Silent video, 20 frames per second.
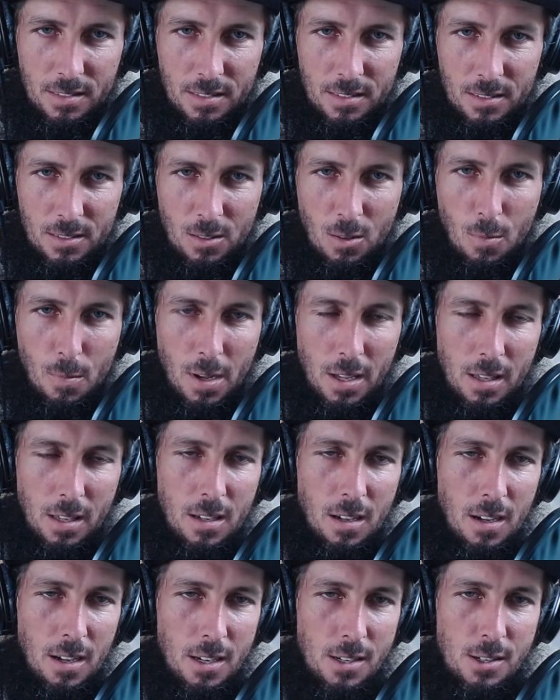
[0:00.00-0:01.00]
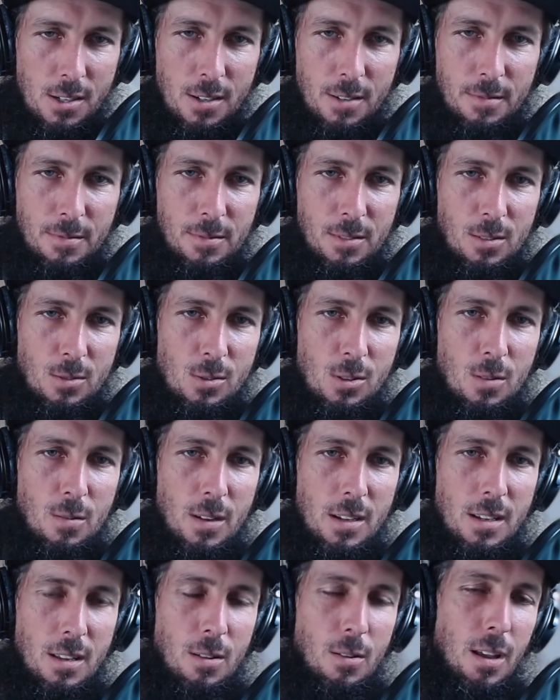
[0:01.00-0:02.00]
Oh my gosh.
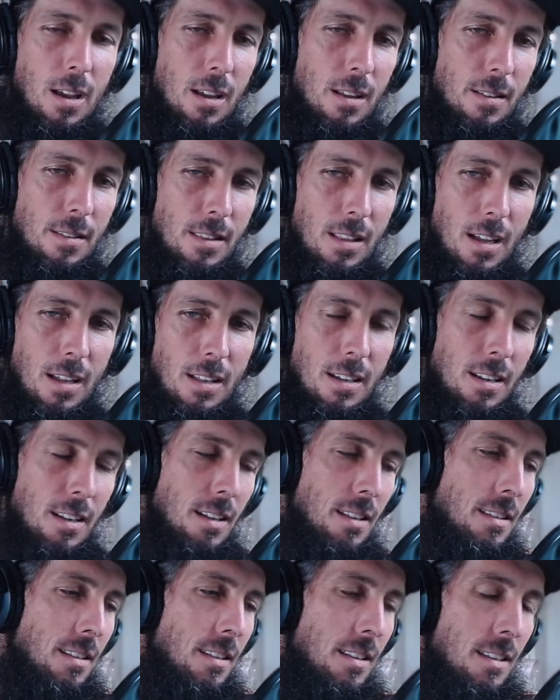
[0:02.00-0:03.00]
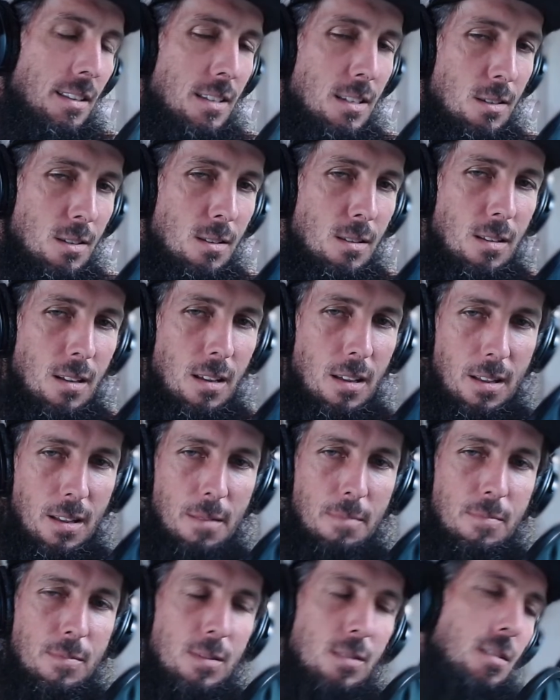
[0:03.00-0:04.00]
Okay. Not just, you
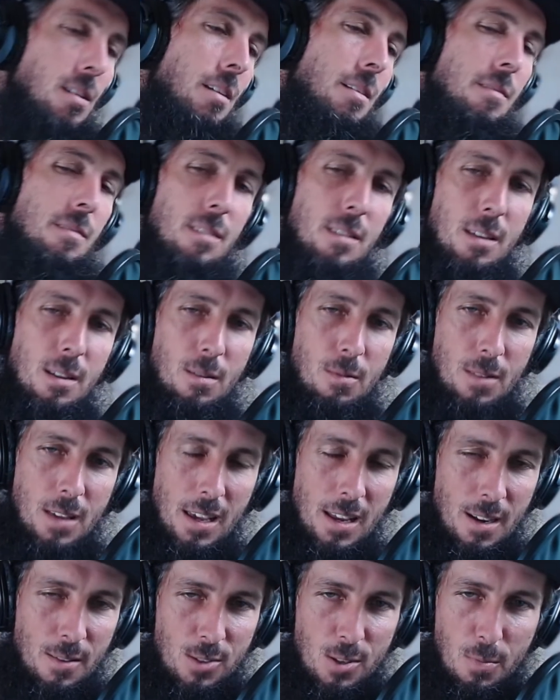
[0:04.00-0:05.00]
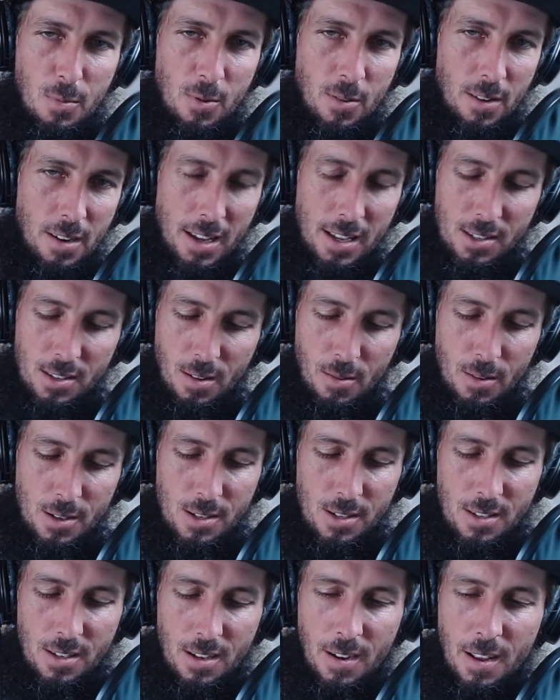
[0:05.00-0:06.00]
know, KNF support. Ask the
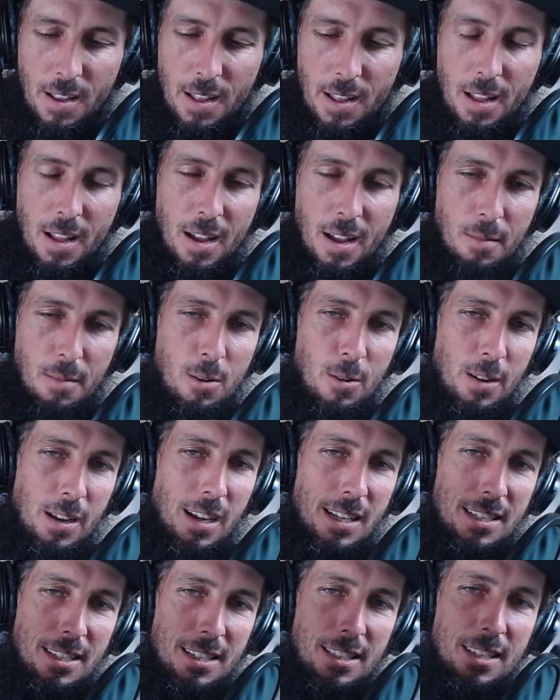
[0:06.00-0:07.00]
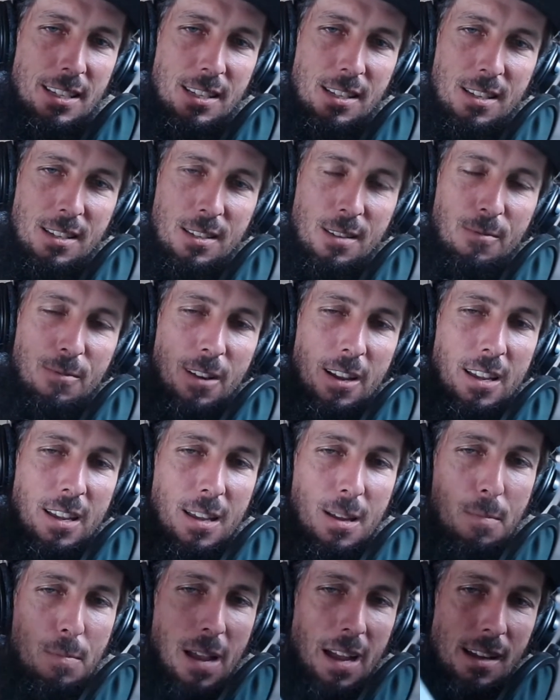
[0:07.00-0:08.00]
questions. I'm going on to this, because if I
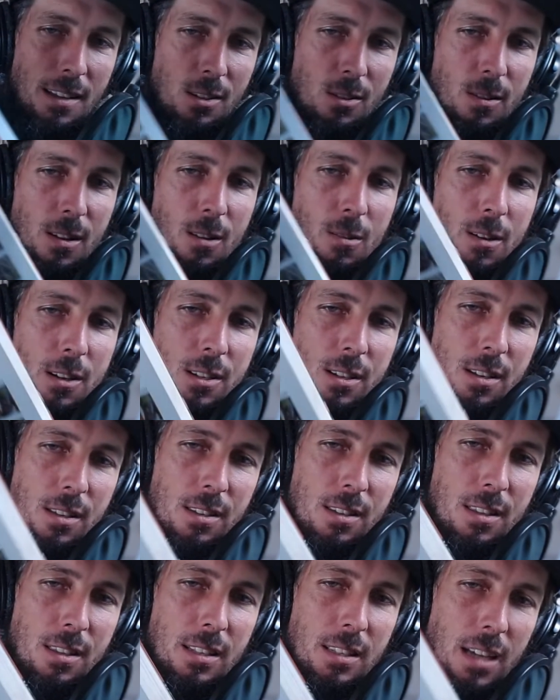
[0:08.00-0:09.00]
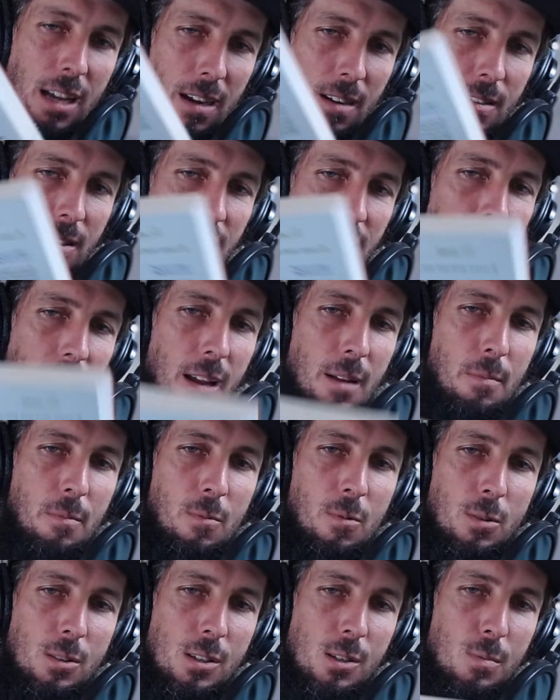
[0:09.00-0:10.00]
keep answering questions the entire time,
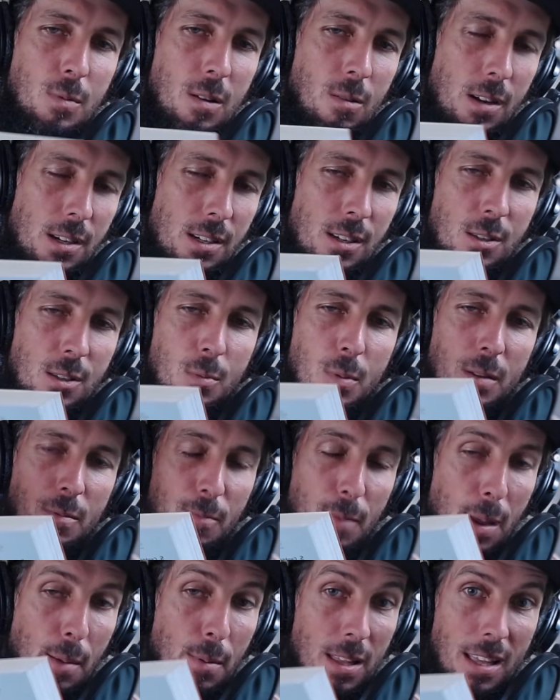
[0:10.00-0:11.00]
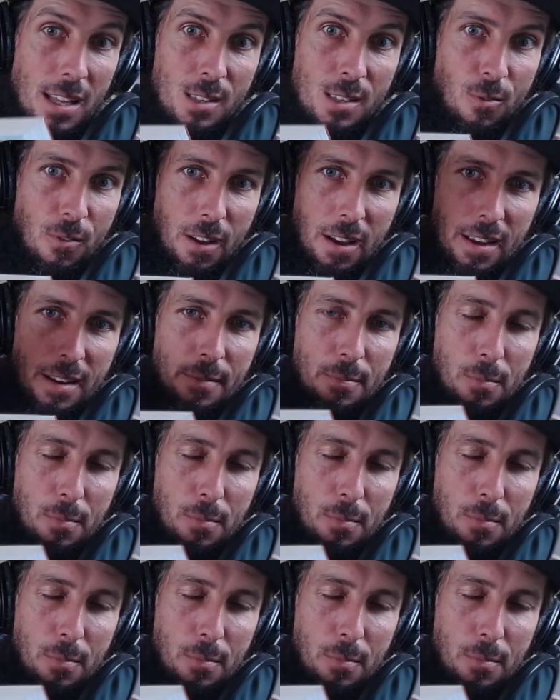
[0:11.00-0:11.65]
will just be questions. But maybe that's fine.